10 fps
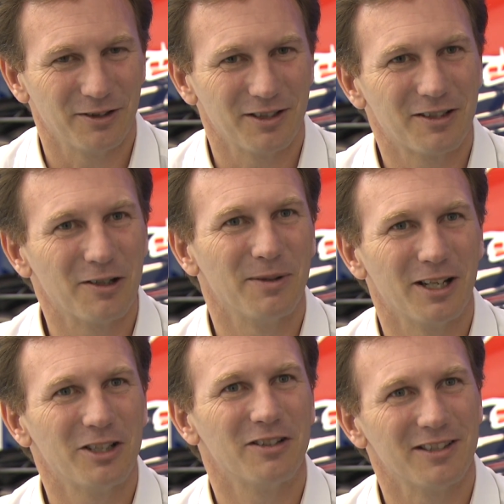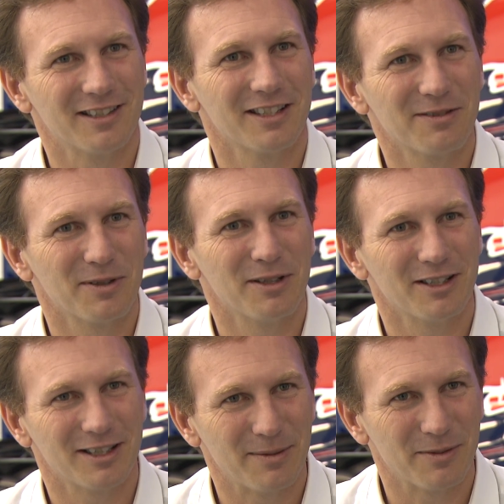determination that exists within
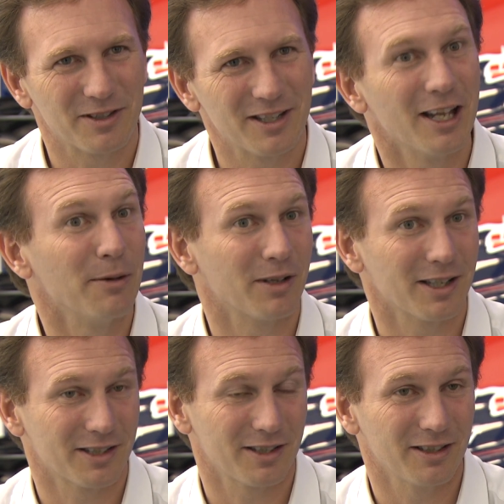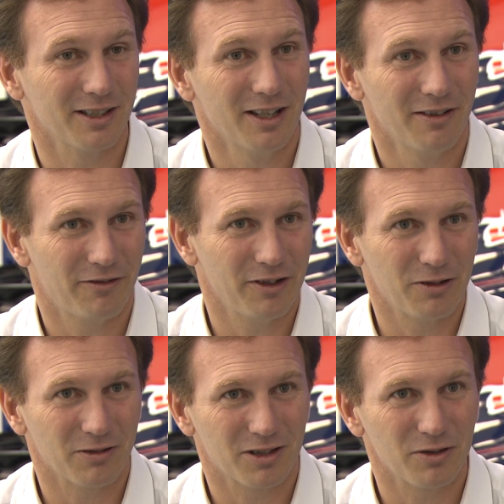the team that's enabled us to
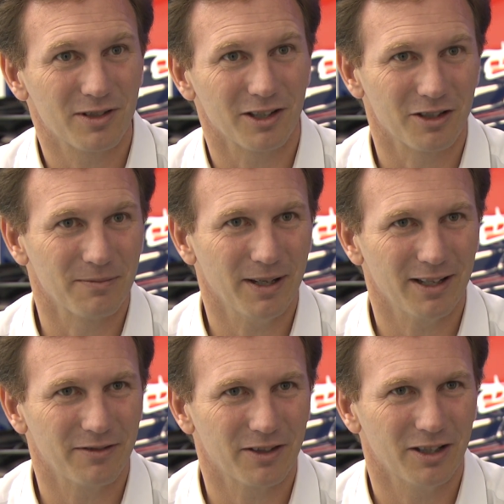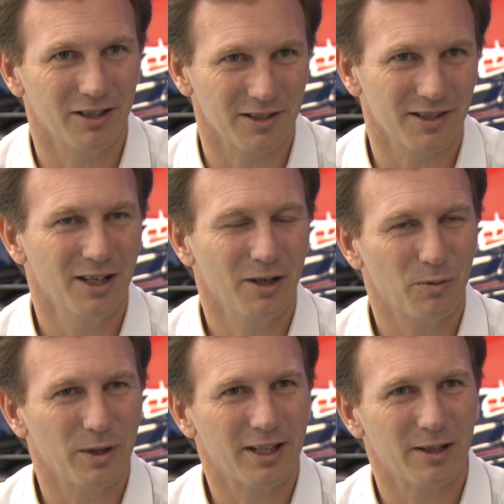field 2 such competitive cars
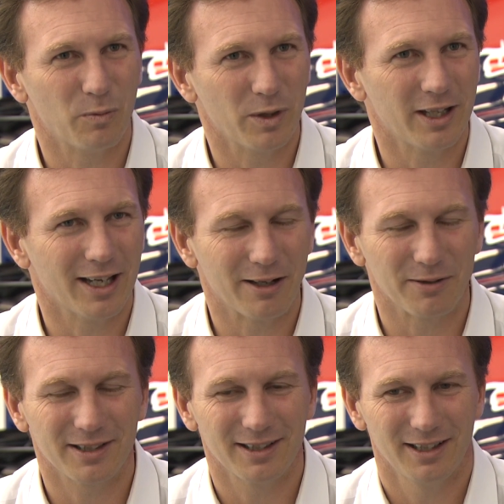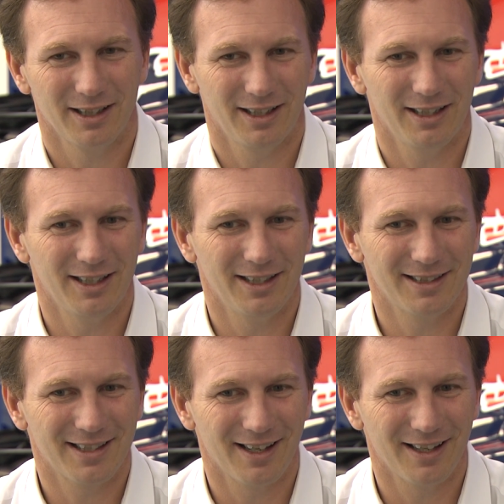week in, week out,
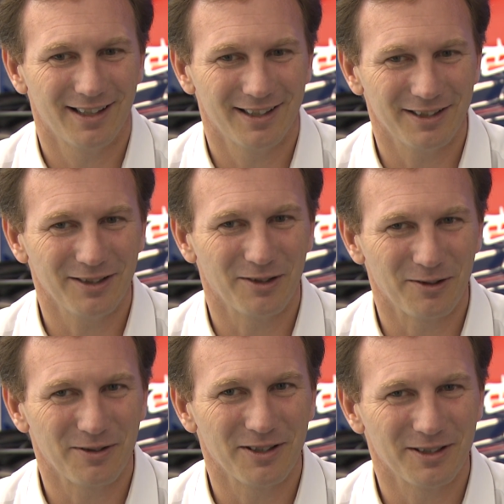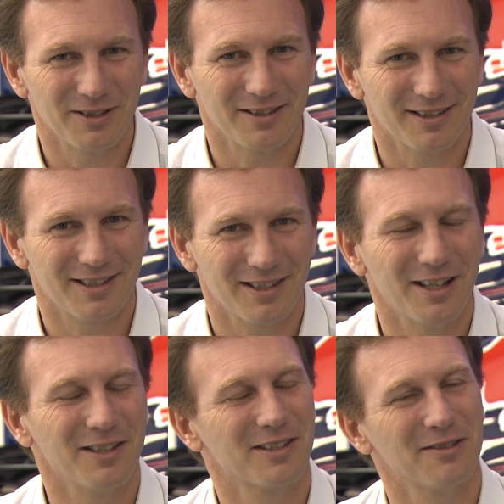and the
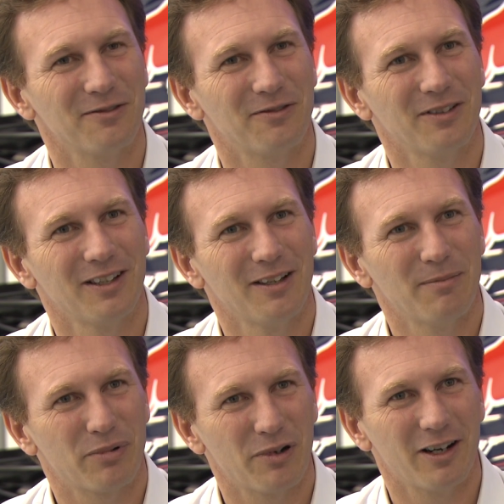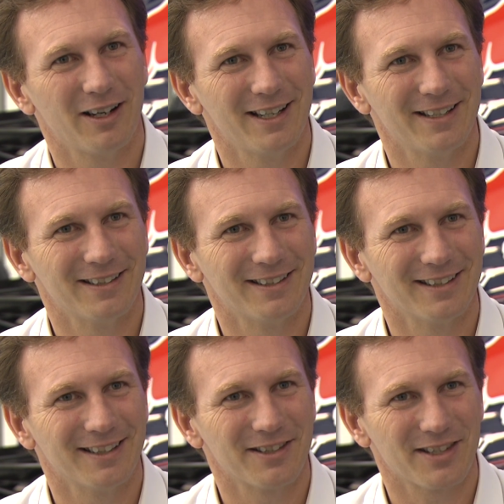sense of pride and